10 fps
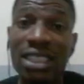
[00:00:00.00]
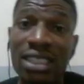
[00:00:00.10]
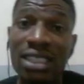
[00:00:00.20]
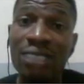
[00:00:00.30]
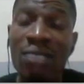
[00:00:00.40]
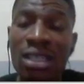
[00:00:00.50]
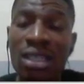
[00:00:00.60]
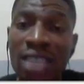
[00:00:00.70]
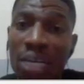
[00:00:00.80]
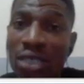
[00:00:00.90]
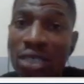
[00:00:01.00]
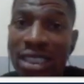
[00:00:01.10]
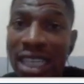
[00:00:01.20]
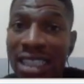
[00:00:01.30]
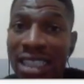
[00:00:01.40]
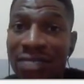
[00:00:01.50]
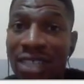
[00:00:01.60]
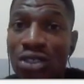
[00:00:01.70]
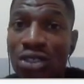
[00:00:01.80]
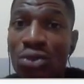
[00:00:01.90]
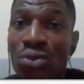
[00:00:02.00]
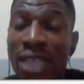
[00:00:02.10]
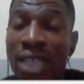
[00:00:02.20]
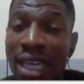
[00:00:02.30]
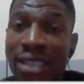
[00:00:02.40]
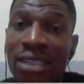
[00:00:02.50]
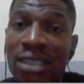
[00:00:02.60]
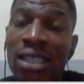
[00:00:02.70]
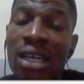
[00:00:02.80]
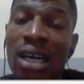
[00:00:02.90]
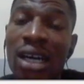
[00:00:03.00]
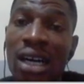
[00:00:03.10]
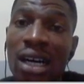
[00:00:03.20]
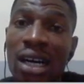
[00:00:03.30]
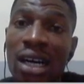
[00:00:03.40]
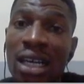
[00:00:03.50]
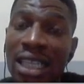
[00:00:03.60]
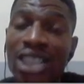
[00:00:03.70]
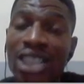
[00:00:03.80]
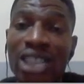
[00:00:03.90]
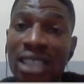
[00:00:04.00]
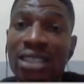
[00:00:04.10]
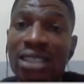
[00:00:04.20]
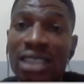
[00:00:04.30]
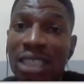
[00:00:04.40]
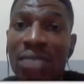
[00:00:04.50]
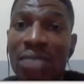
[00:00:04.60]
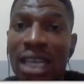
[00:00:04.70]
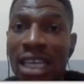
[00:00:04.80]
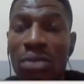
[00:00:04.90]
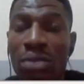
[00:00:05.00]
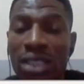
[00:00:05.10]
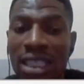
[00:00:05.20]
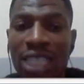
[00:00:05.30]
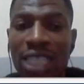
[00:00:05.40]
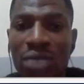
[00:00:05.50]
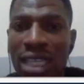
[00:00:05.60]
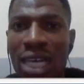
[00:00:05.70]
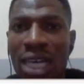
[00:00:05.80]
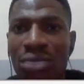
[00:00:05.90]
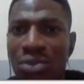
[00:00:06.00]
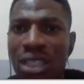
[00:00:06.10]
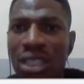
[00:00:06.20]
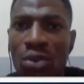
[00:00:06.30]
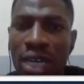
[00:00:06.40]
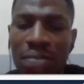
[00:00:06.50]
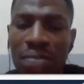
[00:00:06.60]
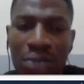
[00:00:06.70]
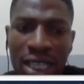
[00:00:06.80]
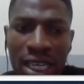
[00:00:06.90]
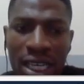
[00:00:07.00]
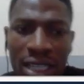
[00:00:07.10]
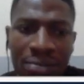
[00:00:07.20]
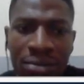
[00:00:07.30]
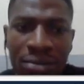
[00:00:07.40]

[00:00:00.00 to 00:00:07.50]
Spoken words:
easy to get monetized. In fact, you could get a channel the same day and get monetized, but now it's really quite pretty hard.